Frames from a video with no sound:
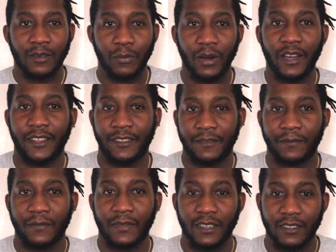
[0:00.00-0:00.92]
but
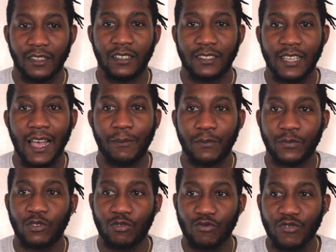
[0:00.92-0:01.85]
the
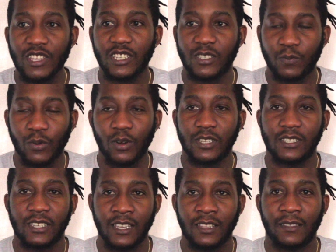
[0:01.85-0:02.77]
top three
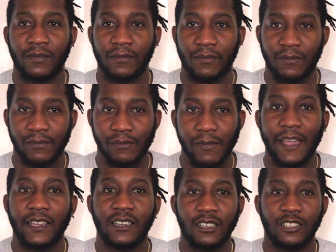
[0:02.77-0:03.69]
sports in
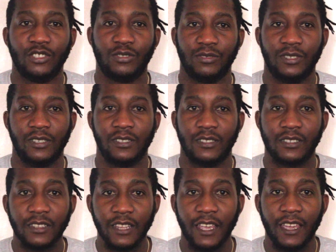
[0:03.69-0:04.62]
my country
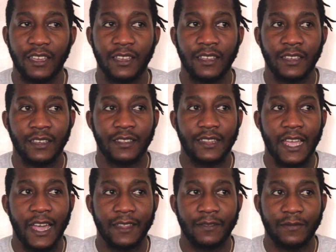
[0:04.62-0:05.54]
today
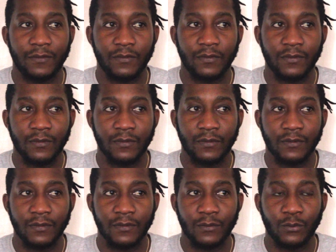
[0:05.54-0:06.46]
that
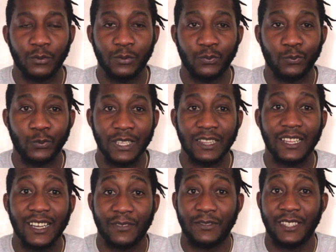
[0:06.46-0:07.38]
we
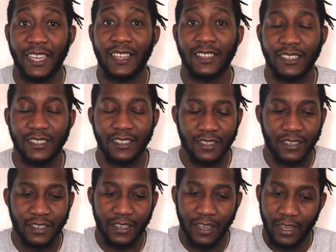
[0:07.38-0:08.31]
love daily
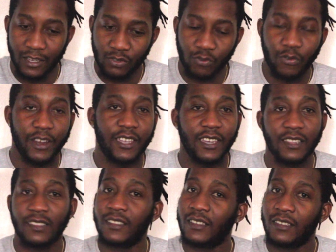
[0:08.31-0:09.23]
is
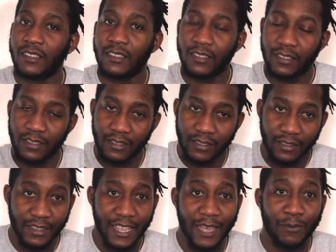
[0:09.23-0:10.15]
cricket,
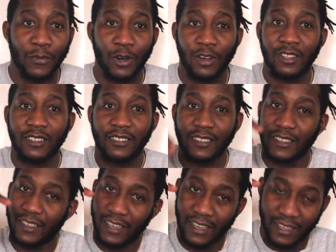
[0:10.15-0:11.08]
netball,
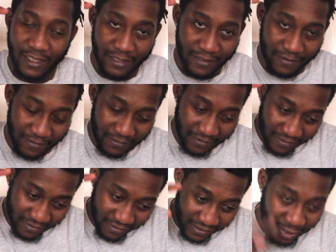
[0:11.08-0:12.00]
and
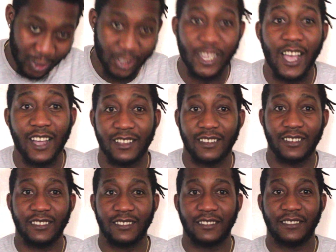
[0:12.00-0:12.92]
soccer,